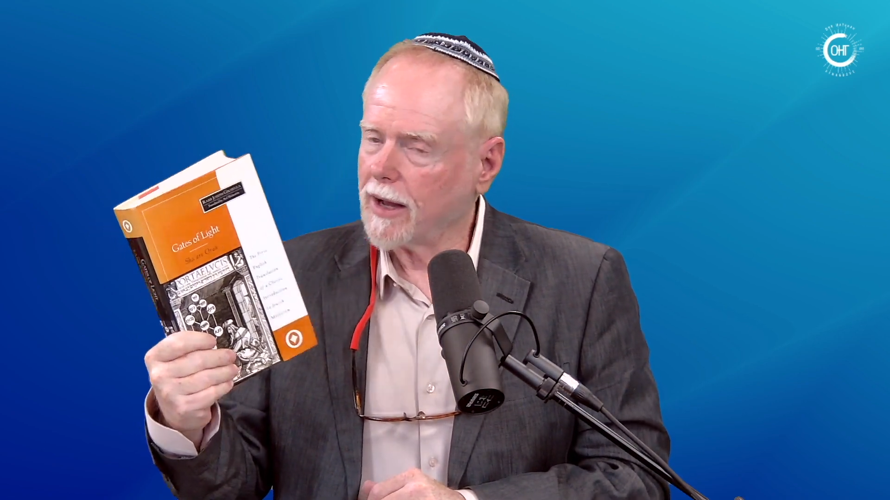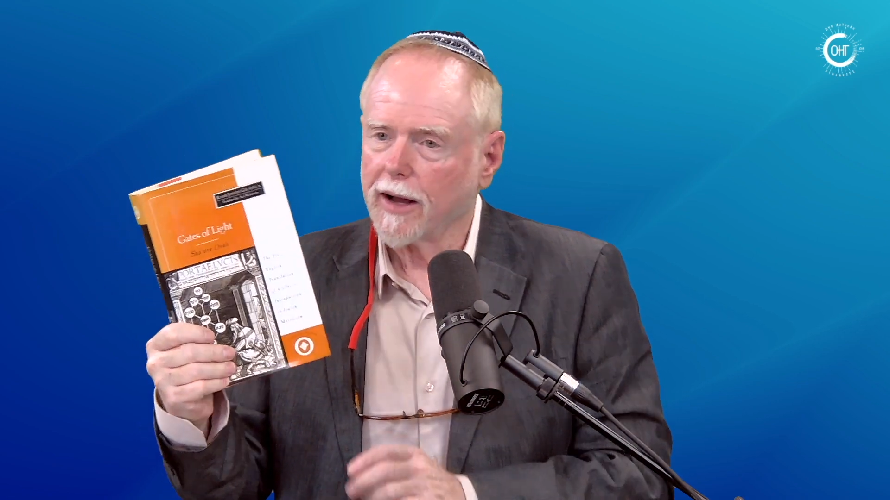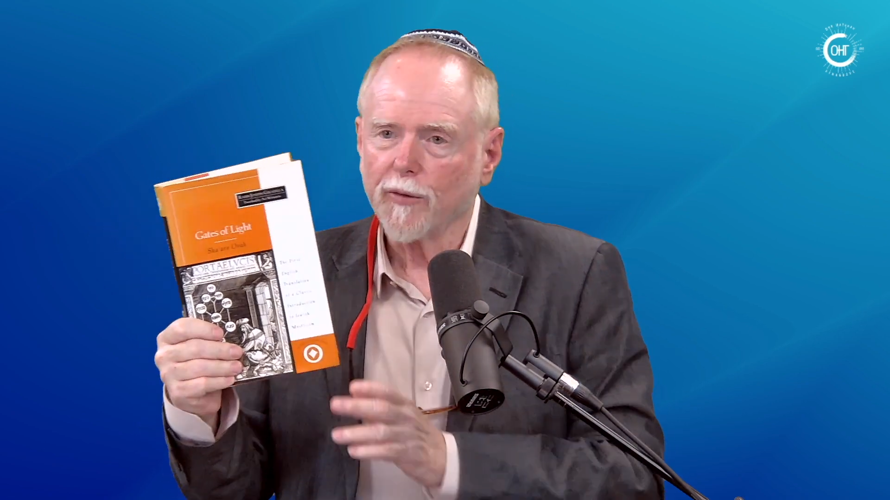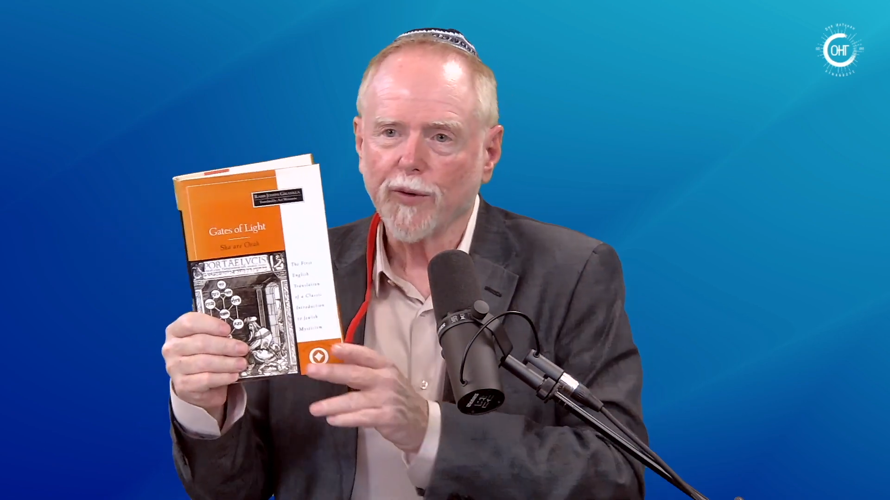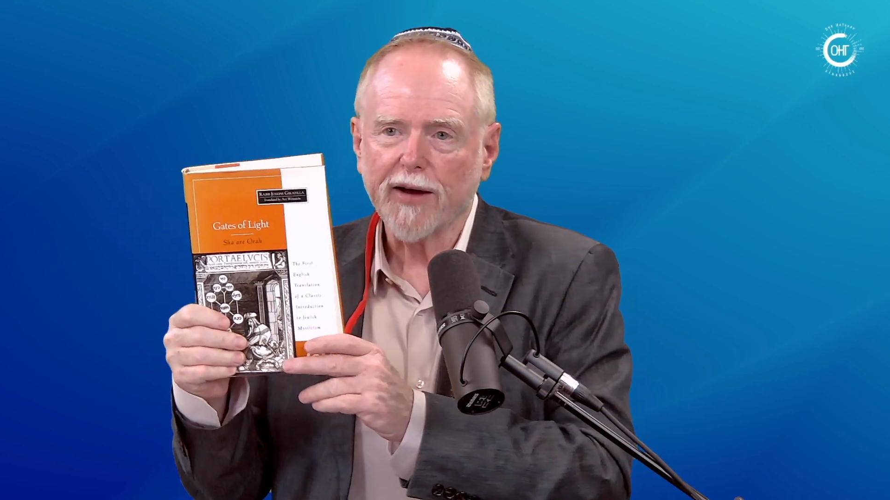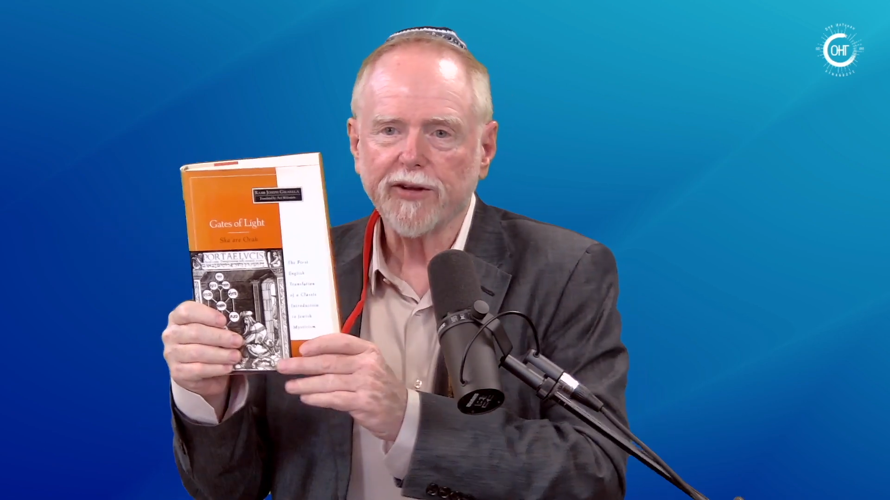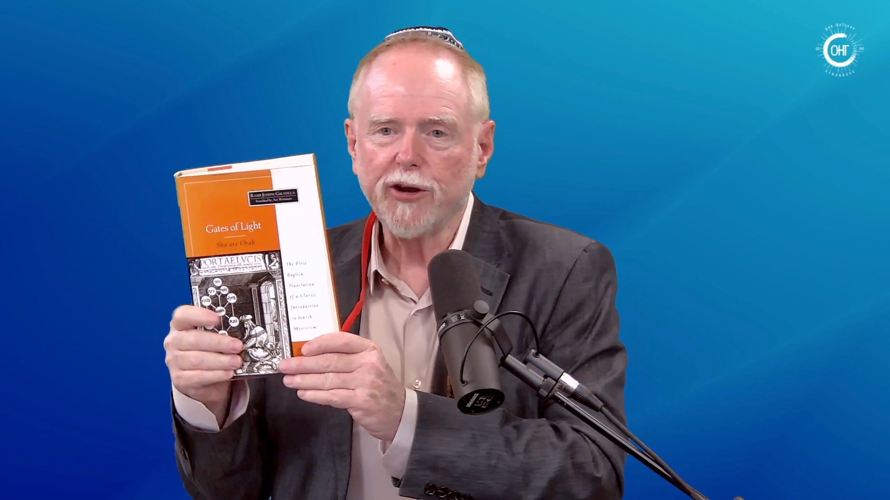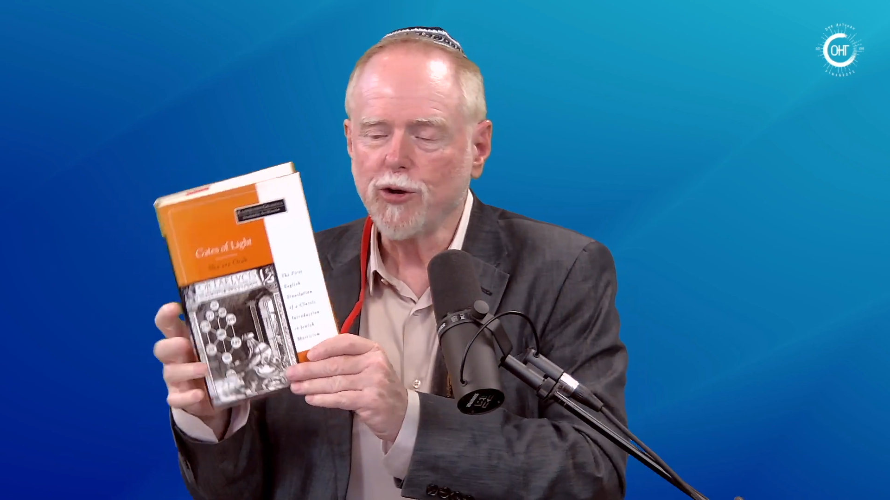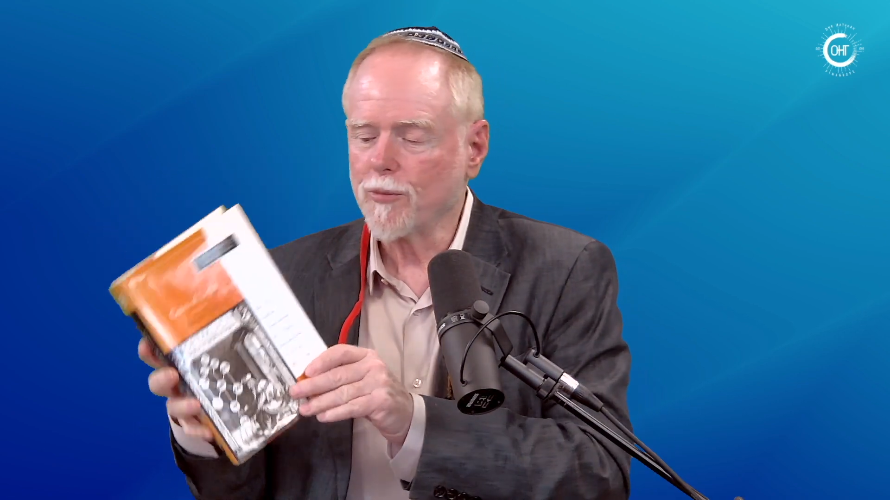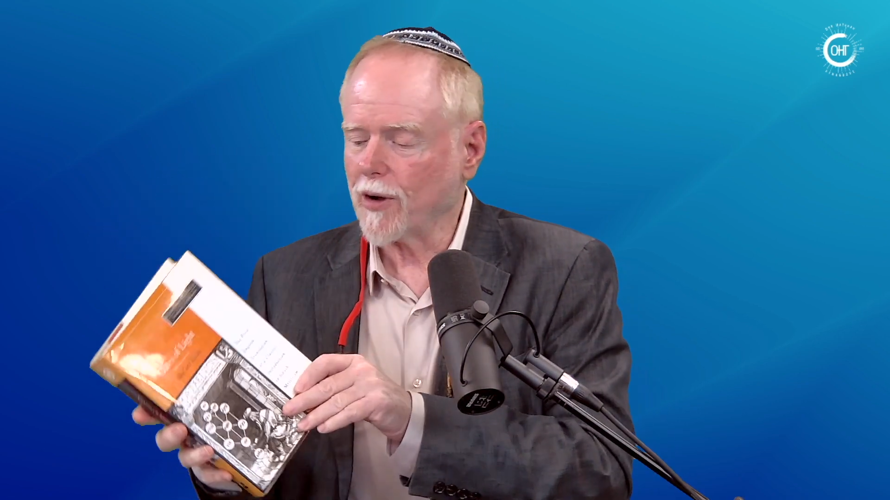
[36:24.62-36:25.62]
We have an
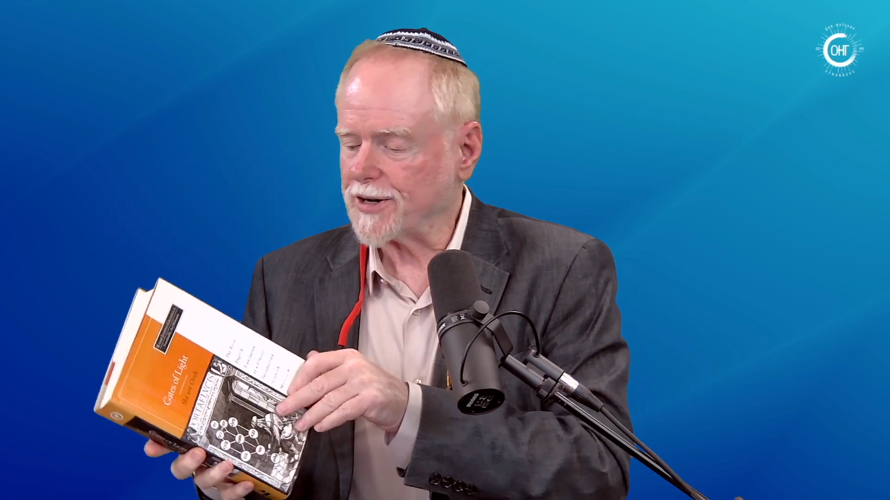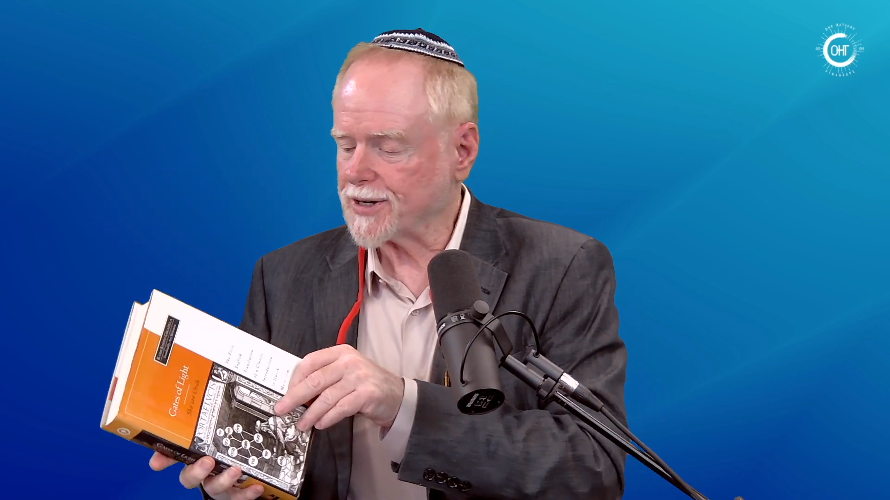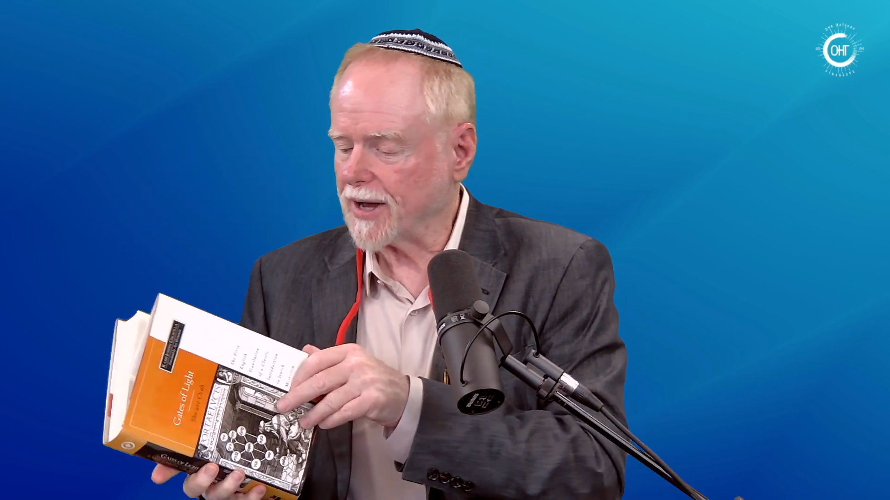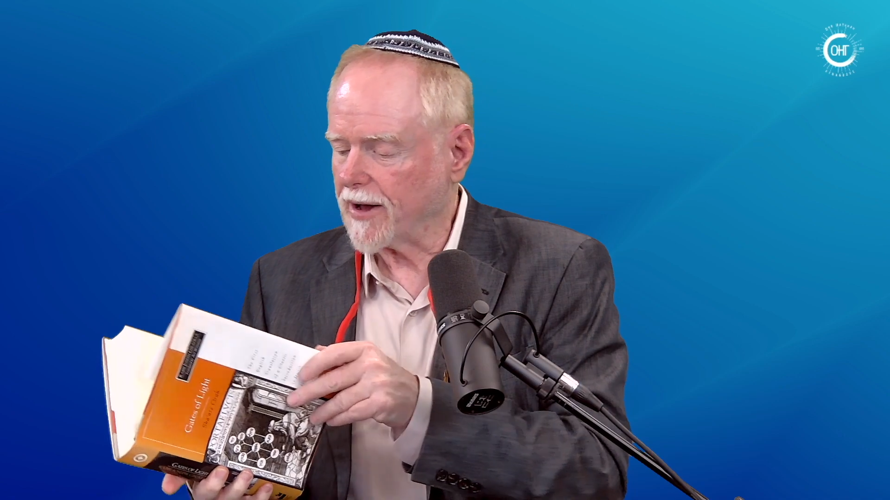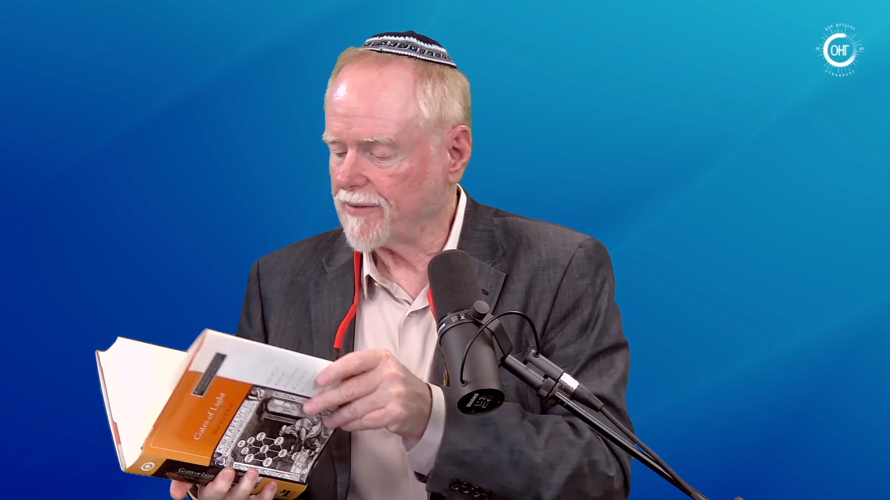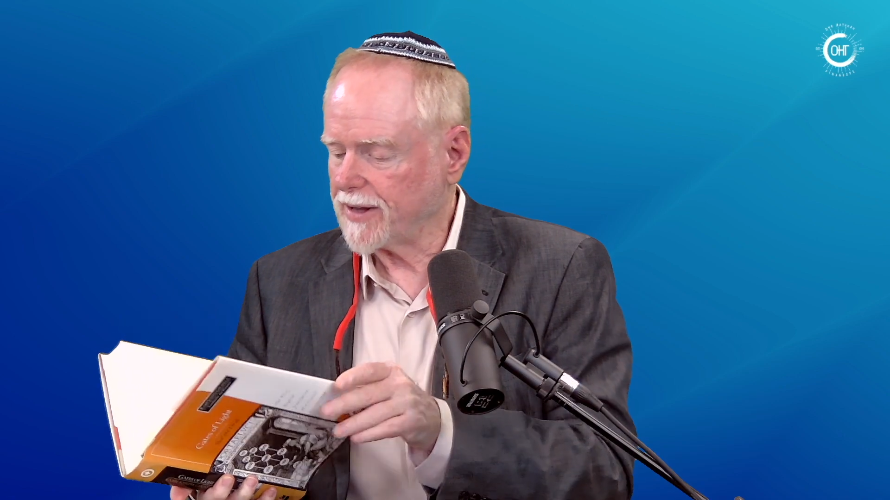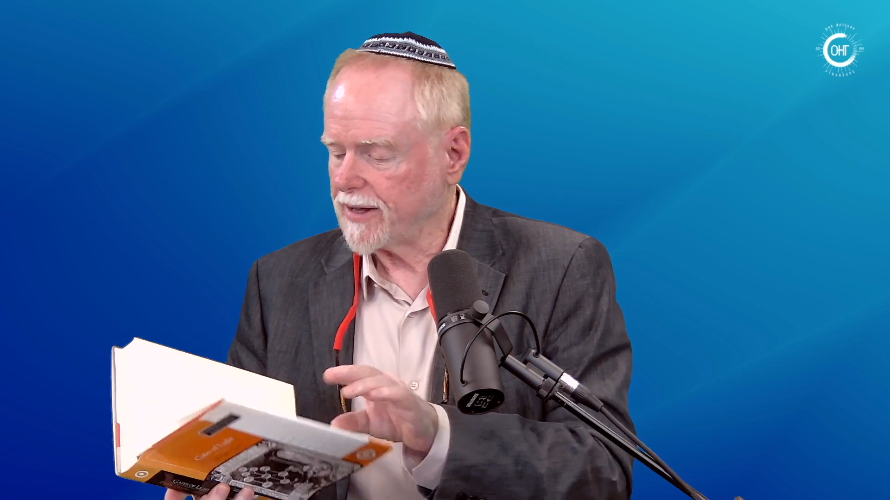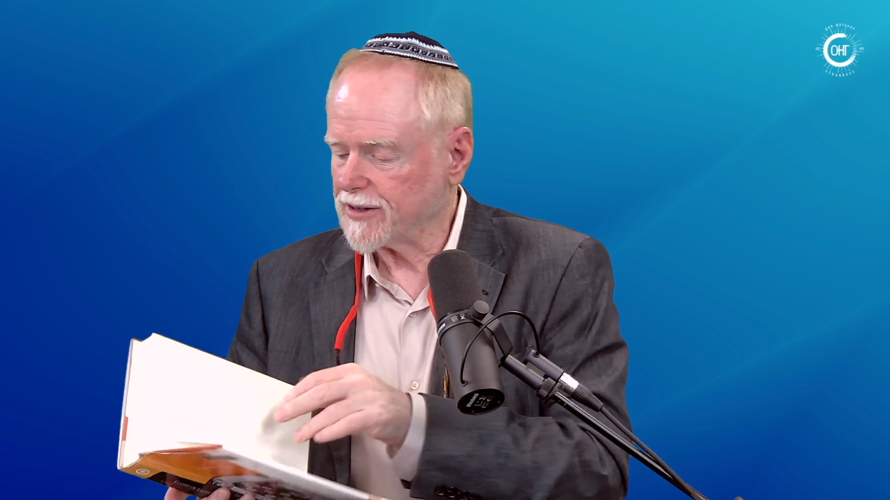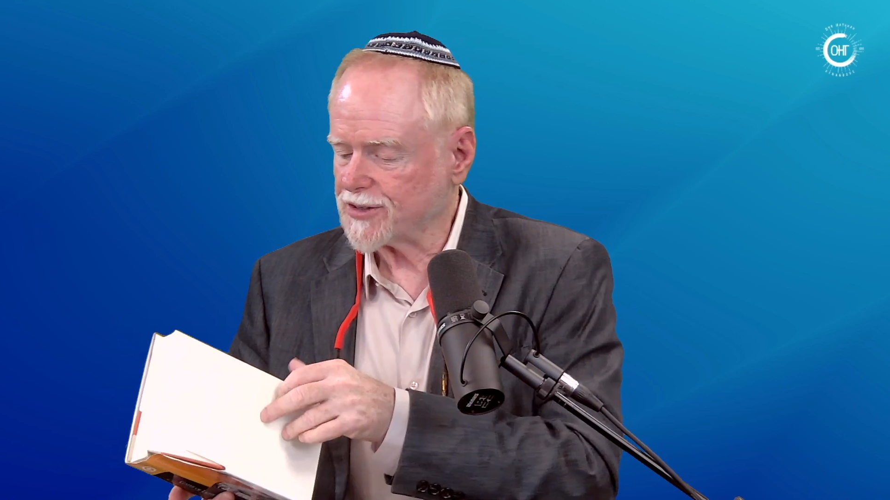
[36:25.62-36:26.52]
enumeration of the